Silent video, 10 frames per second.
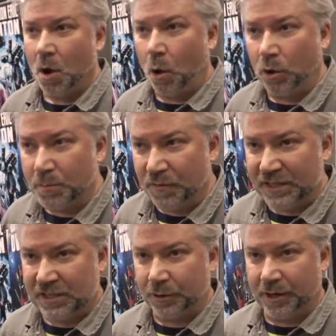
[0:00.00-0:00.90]
old movie
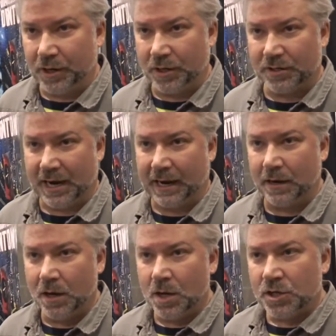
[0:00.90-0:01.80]
serials and
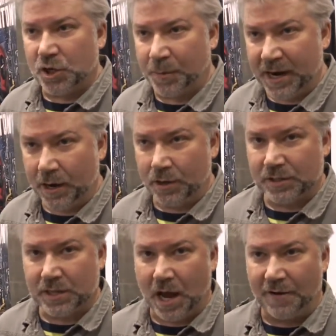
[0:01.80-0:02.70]
superhero
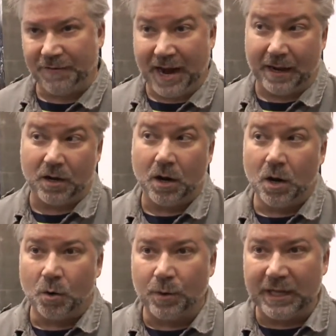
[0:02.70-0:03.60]
stuff and
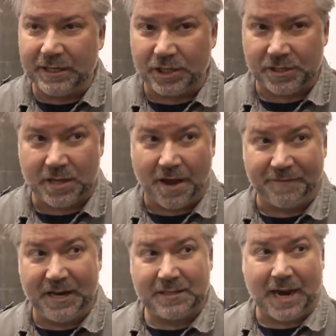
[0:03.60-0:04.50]
religious stuff
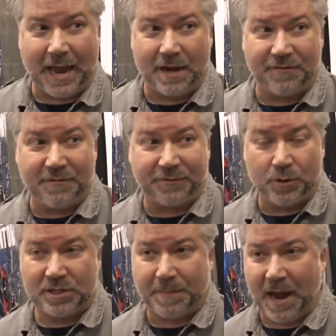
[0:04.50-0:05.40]
and it's kind of
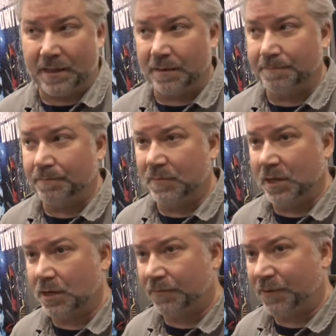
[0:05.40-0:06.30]
influenced by the
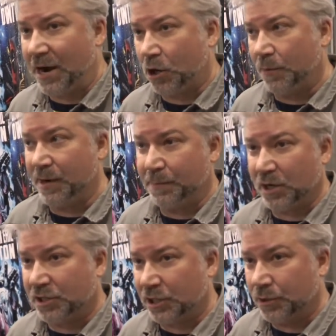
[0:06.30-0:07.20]
the Frank Herbert book
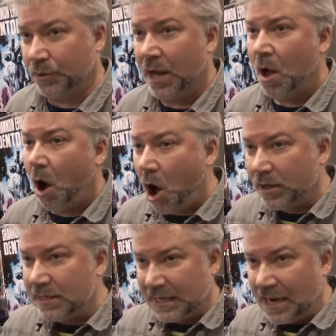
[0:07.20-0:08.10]
Dune. All
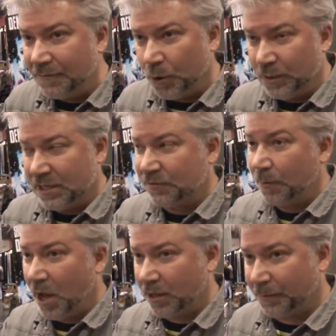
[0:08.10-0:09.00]
these influences
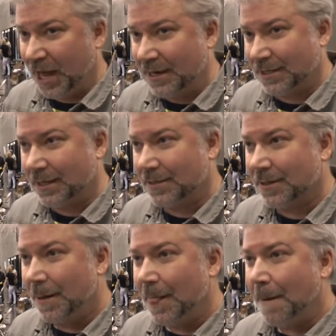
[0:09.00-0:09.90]
from other places.
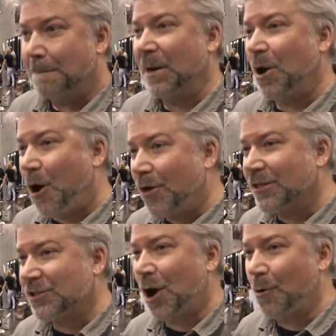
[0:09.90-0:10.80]
But all the
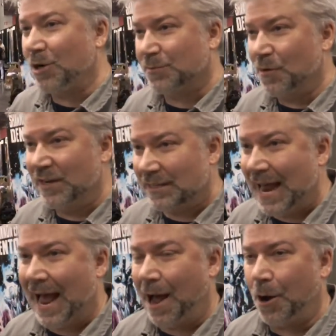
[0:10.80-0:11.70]
Star Wars movies
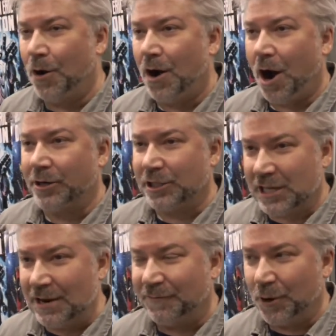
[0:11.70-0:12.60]
now are just
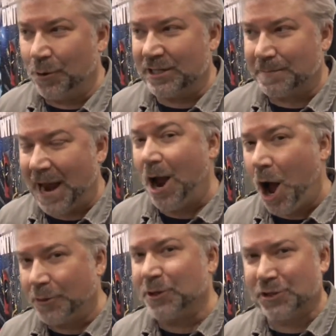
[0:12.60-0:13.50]
influenced by
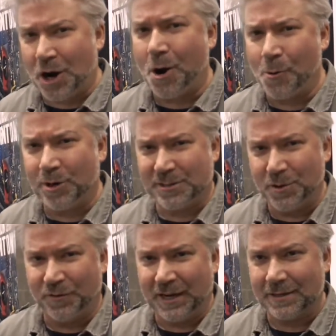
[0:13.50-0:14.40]
other Star Wars
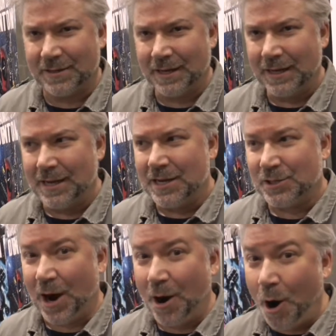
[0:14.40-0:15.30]
movies.
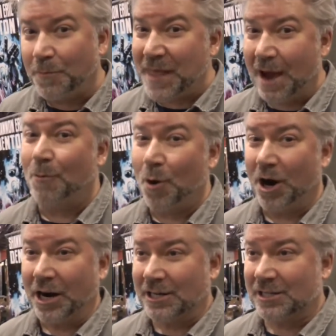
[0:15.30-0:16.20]
So I hope that
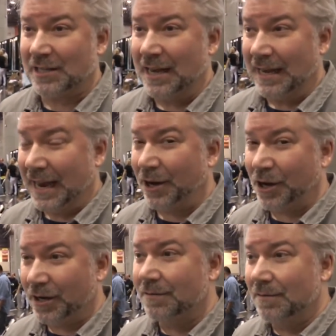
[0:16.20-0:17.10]
works. It
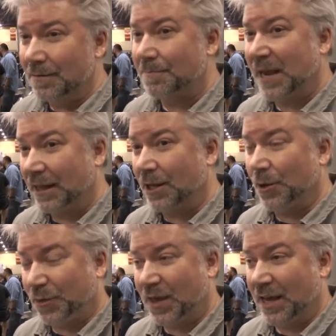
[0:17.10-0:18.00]
could be a little
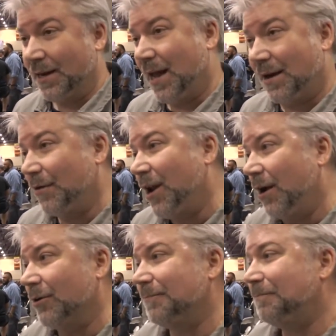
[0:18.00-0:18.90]
thin, I don't
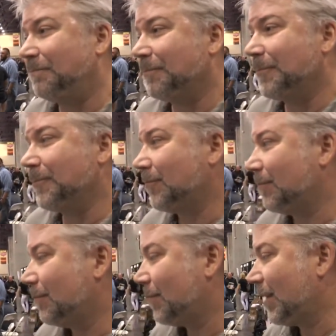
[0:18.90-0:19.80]
know. And can
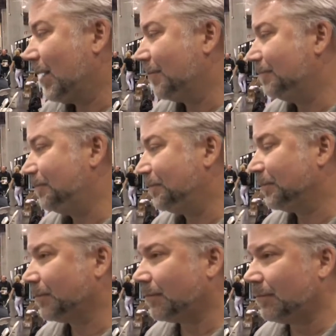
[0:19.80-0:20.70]
we please get
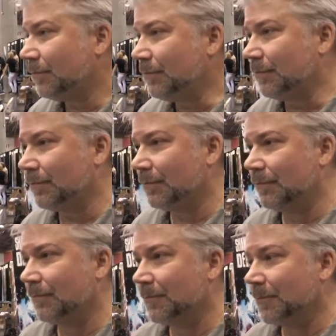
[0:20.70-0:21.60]
a Jawa in the
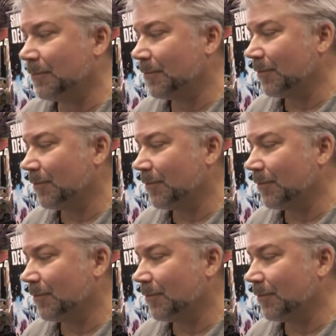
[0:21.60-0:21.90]
next Star Wars